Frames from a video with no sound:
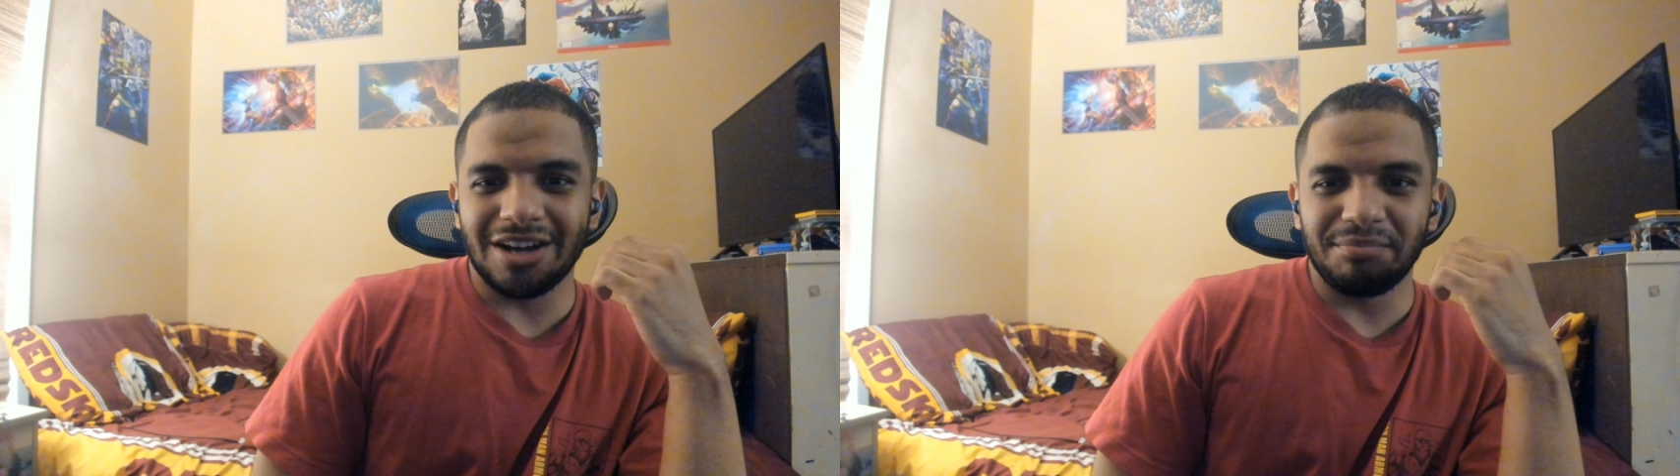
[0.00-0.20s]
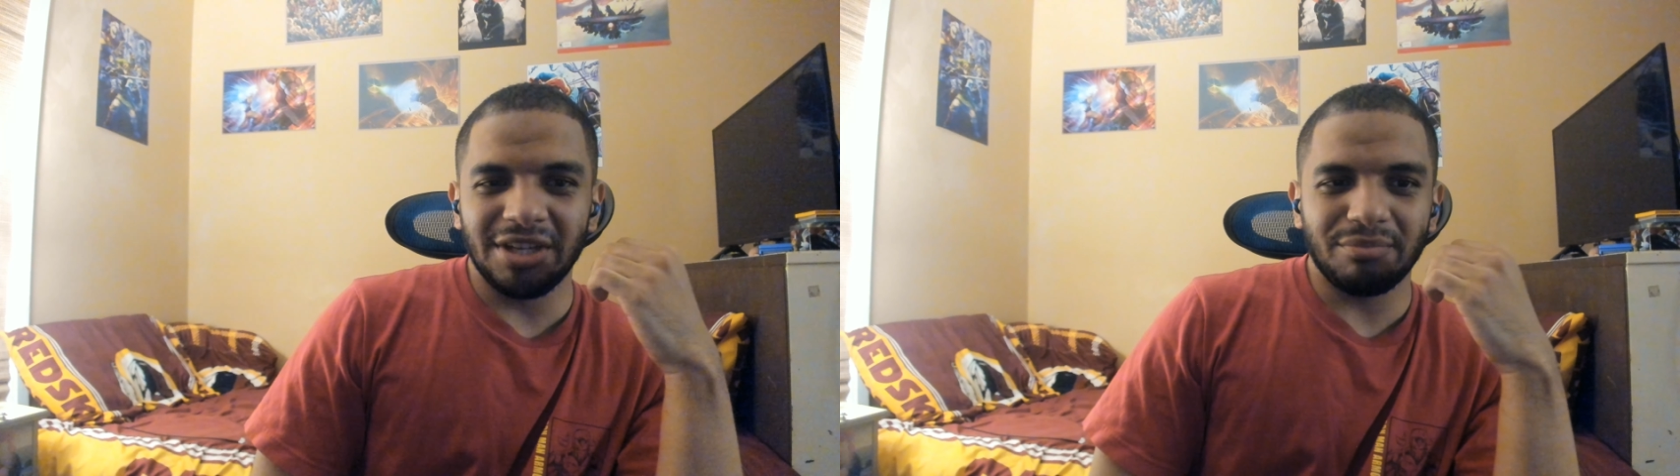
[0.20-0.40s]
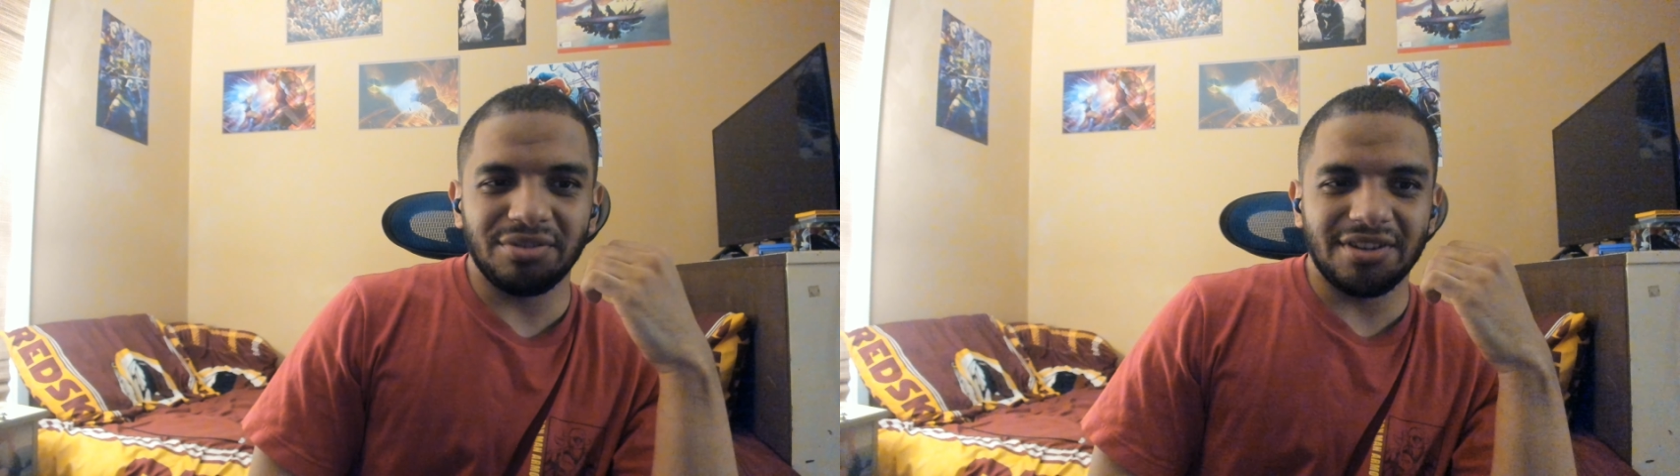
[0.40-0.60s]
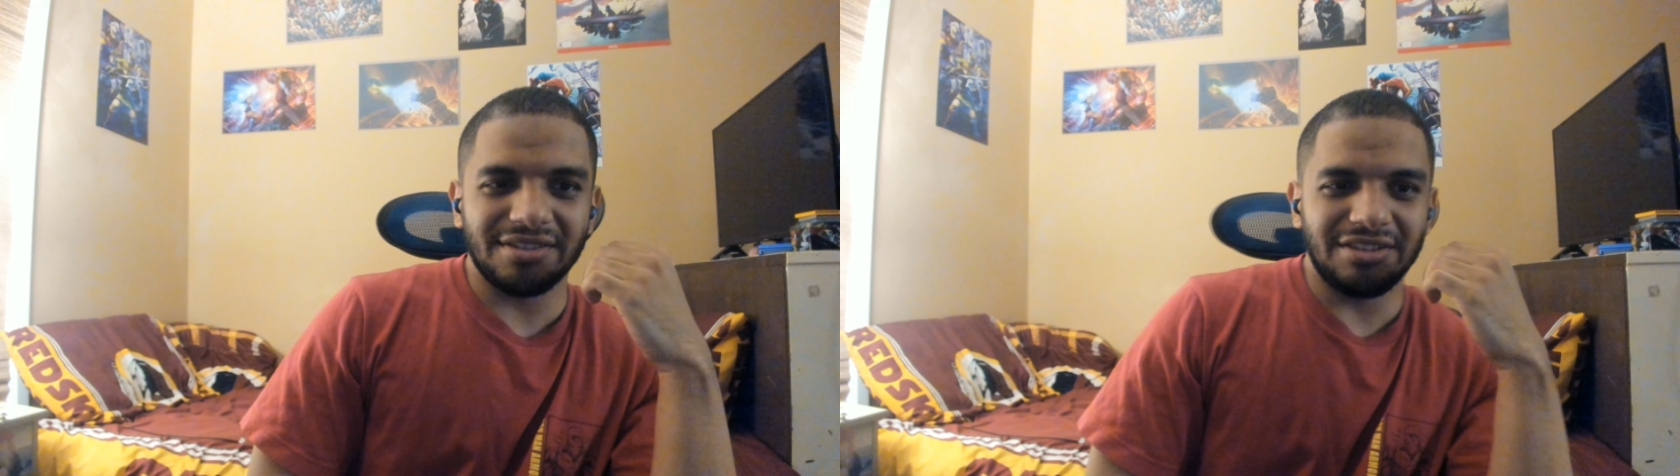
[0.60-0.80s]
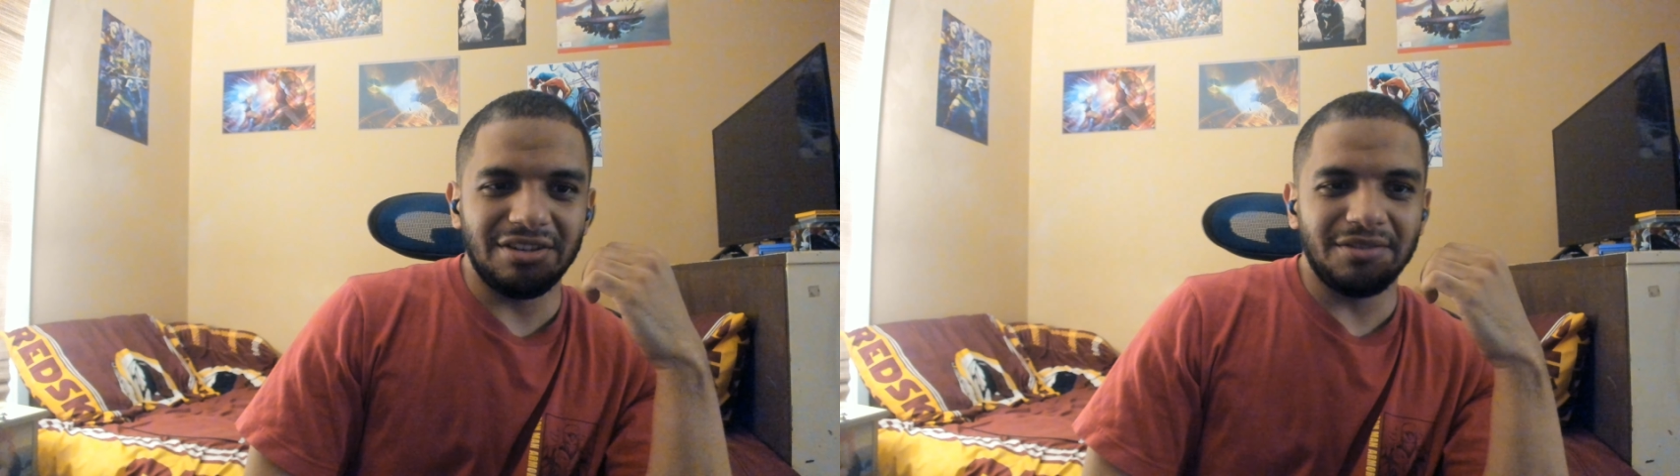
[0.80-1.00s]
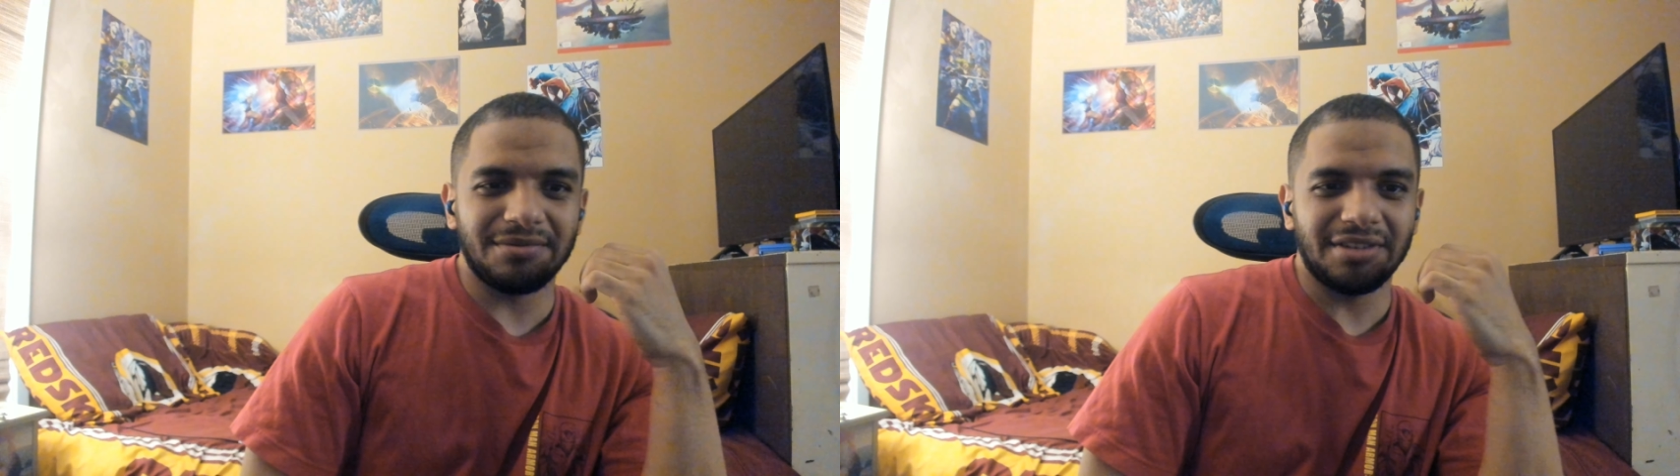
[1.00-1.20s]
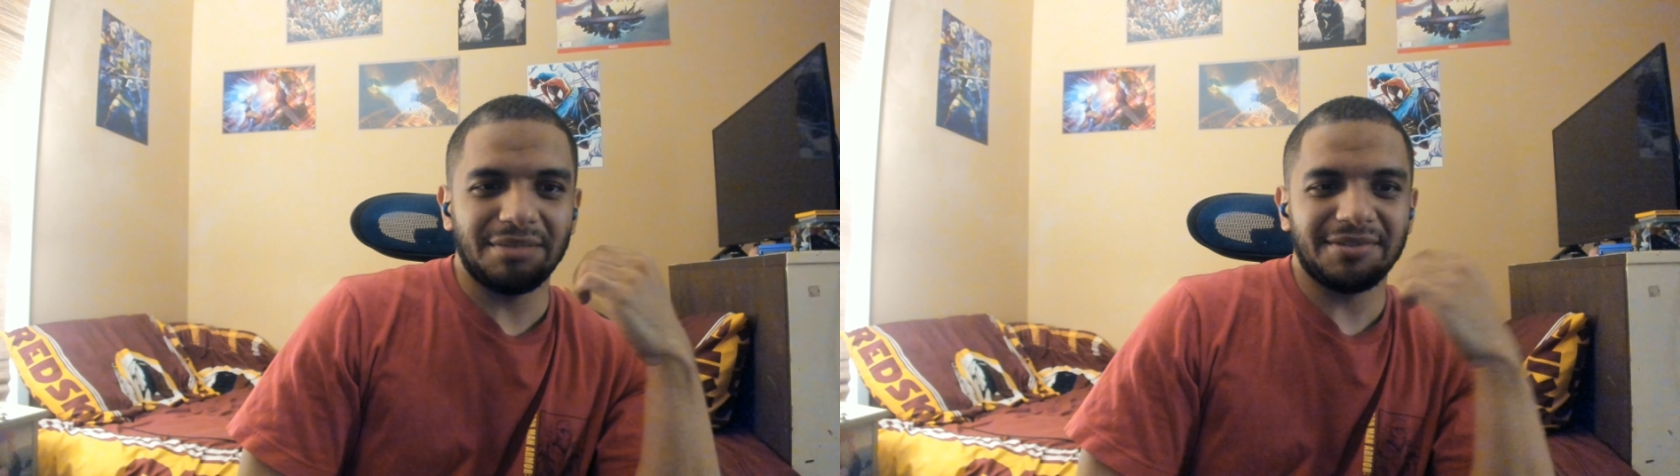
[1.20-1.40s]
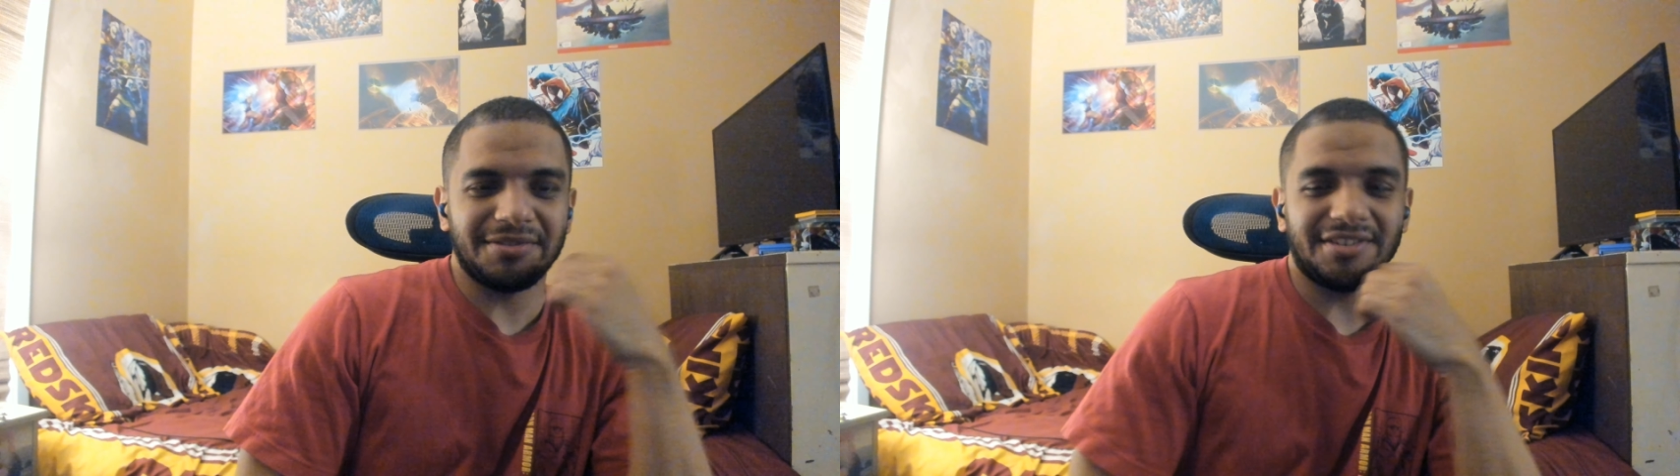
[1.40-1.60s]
Big applause to you for him and for